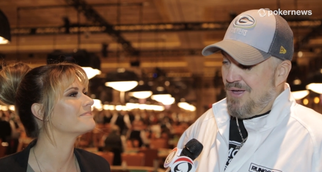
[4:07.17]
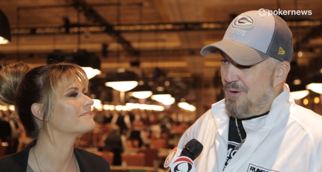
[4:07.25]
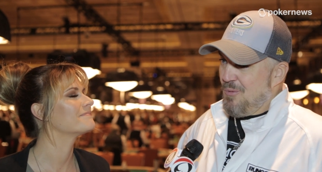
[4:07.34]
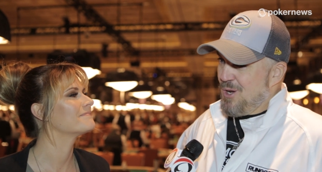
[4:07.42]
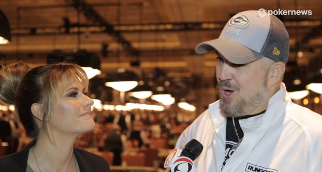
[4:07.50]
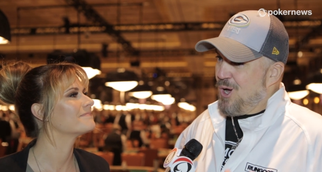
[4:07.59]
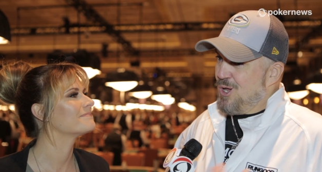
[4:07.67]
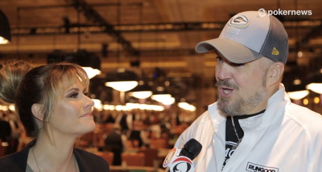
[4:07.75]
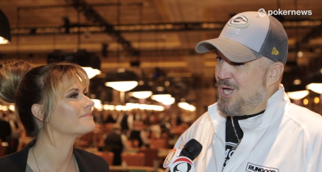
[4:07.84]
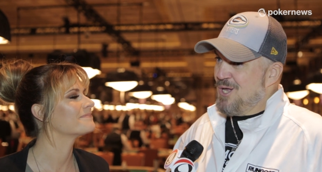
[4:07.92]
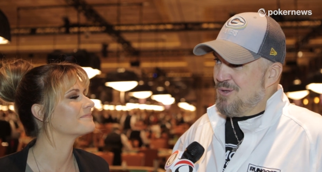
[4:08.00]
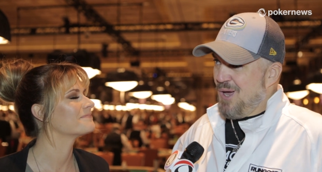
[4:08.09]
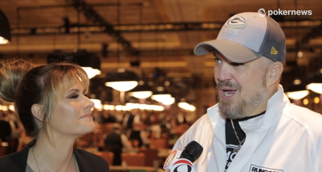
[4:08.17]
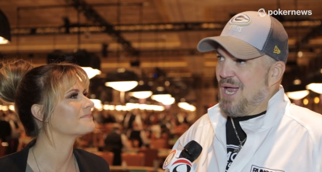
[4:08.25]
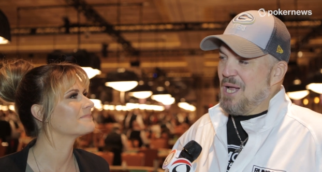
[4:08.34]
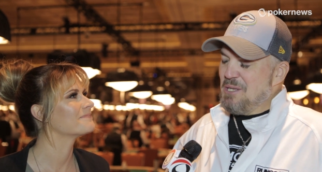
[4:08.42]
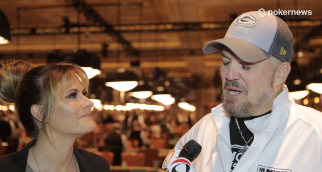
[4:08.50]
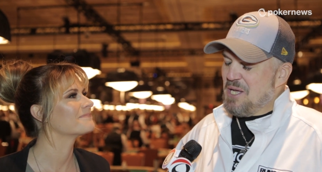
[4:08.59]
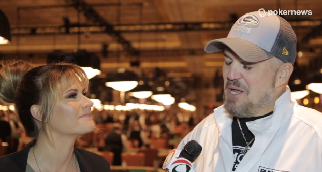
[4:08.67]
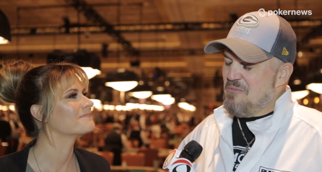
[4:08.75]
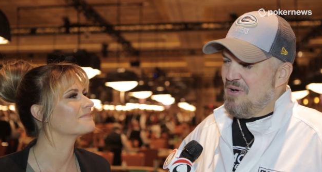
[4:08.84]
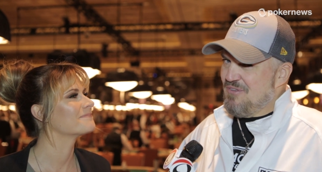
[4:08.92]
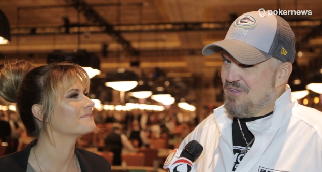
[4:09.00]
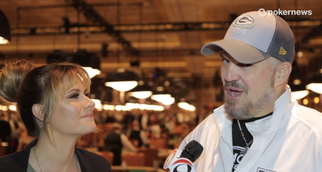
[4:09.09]
Speaker 1: I went all in. I got lucky
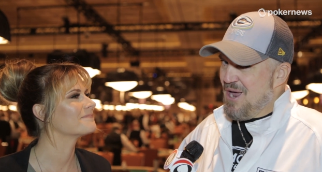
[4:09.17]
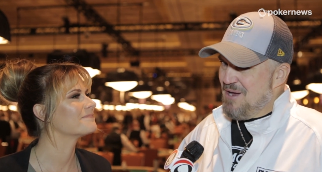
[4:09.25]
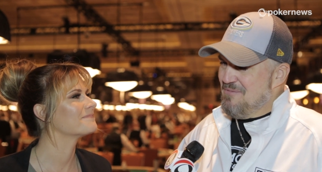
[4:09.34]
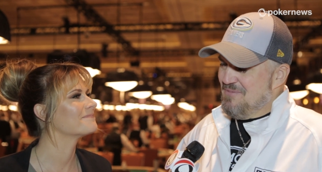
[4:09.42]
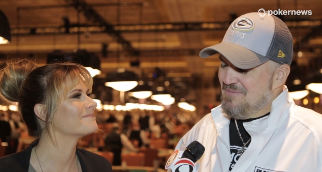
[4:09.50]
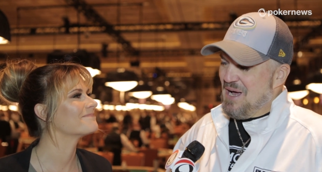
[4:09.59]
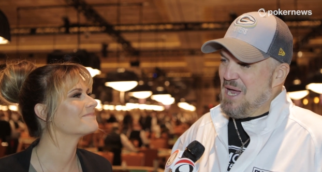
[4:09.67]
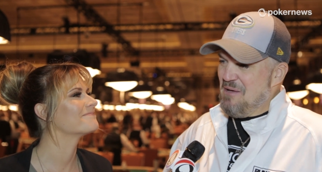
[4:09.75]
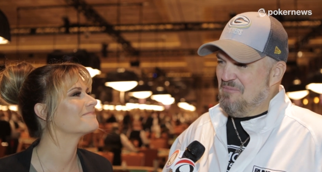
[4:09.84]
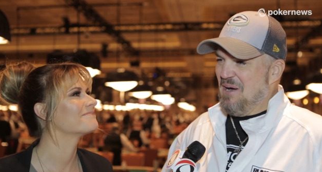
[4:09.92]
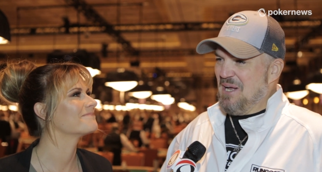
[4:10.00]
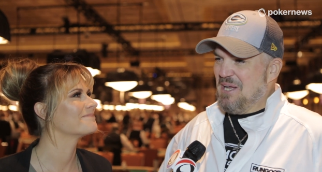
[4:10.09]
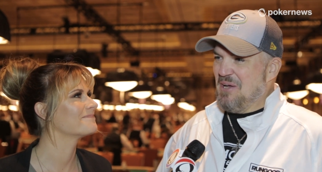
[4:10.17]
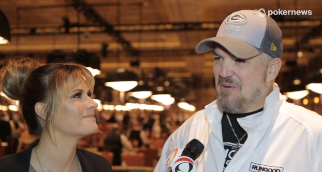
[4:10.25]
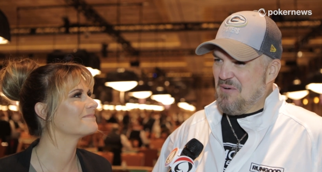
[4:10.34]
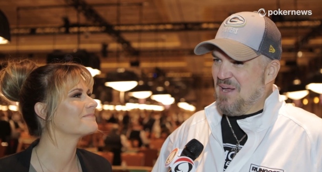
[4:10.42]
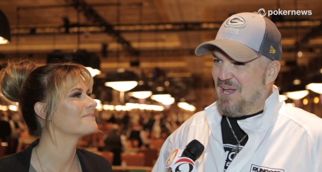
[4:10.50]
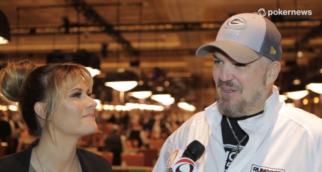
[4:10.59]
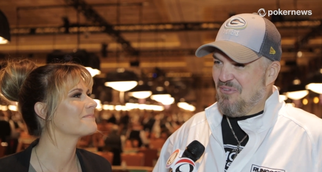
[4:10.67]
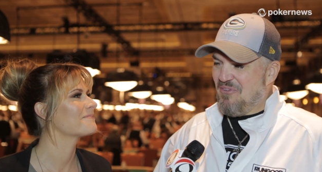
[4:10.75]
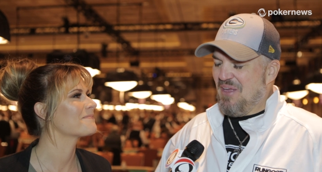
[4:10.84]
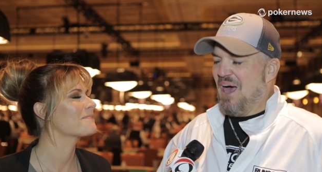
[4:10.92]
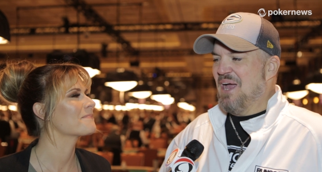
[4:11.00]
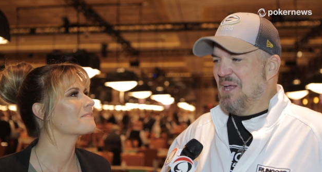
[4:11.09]
one time. I had pocket
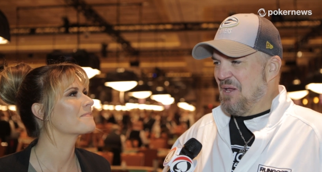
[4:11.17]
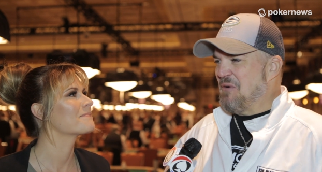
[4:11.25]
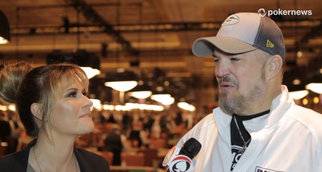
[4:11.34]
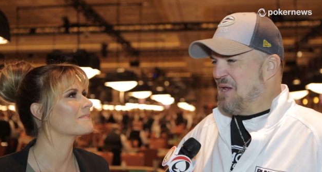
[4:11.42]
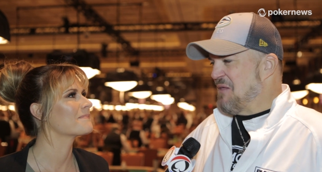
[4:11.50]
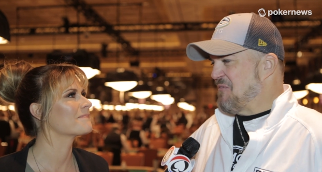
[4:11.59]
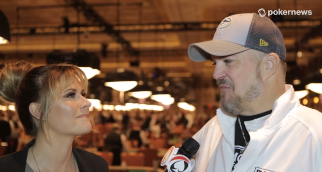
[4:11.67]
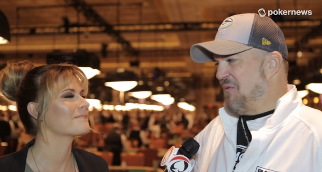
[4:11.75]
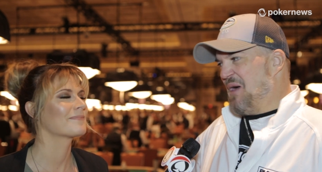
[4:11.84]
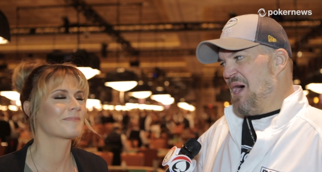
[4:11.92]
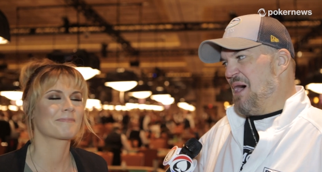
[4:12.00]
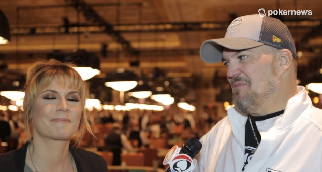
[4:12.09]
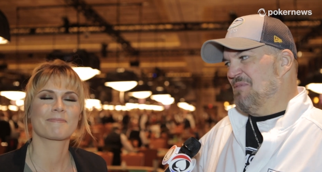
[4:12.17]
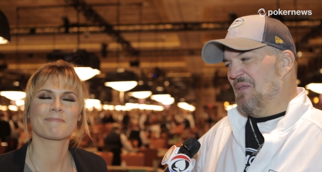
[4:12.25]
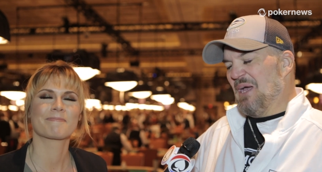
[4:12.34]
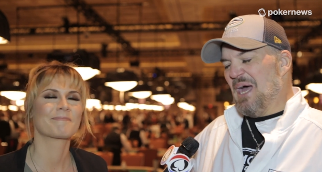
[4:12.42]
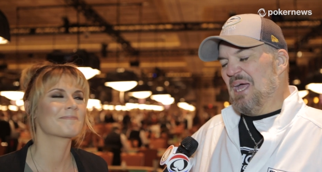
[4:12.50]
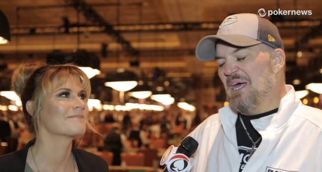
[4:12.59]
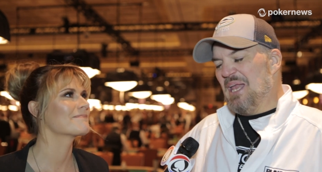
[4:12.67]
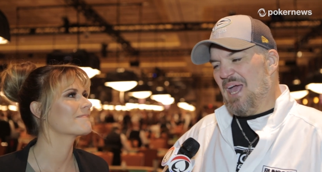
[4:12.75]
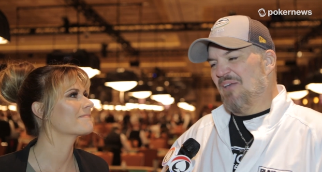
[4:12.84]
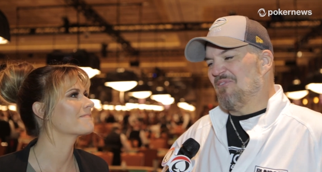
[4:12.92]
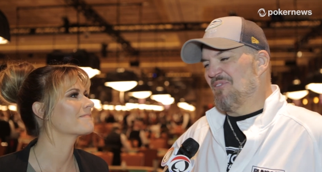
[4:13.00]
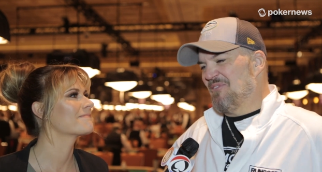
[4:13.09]
queens. I hit a queen on the flop, and the guy had
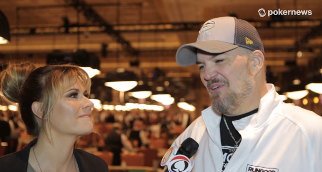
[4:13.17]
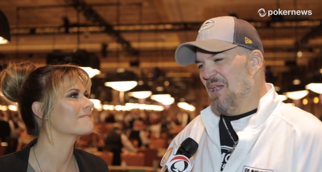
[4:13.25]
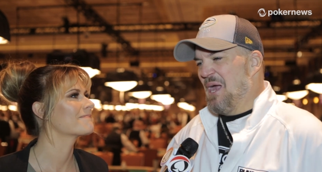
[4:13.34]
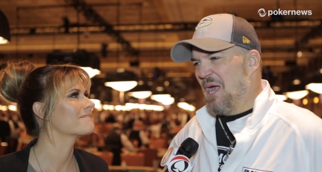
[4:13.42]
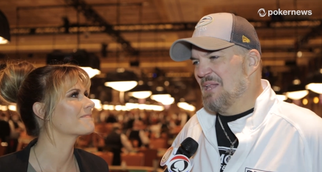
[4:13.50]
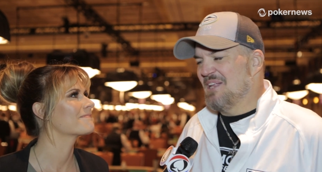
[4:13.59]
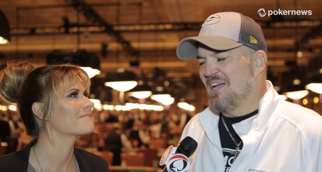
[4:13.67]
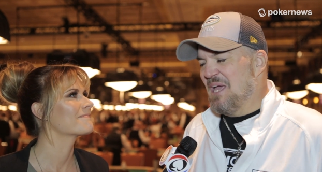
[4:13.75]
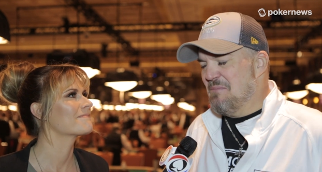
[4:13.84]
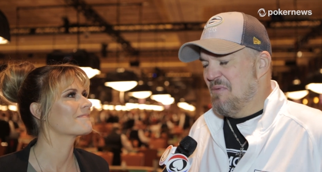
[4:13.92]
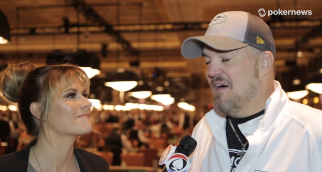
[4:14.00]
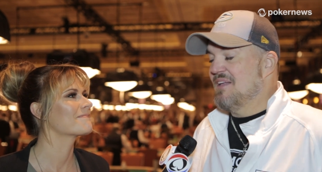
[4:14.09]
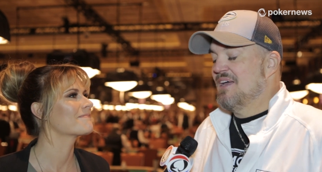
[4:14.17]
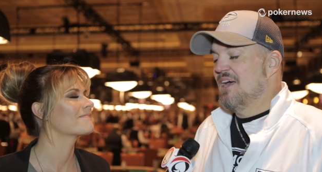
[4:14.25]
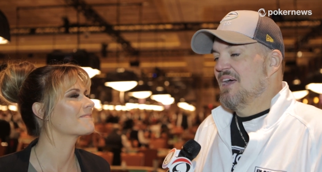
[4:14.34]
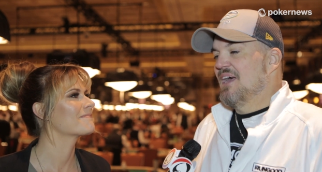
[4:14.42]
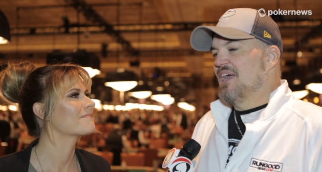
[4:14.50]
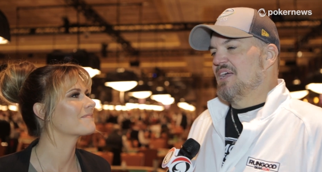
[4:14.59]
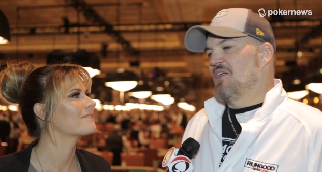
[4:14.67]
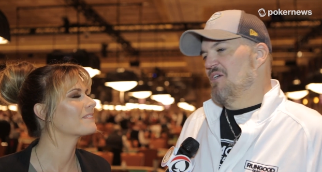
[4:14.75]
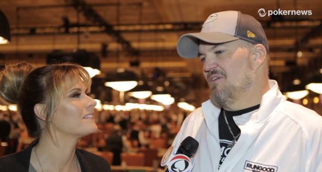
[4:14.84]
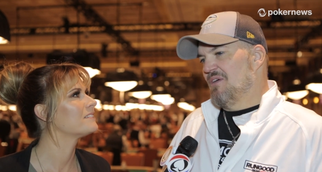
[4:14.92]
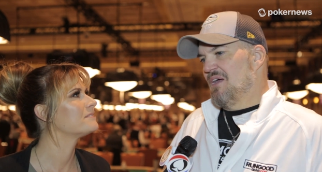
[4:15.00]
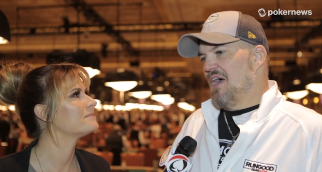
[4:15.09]
aces, and I got lucky. But, you
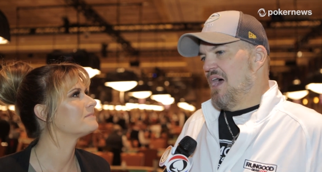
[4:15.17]
know,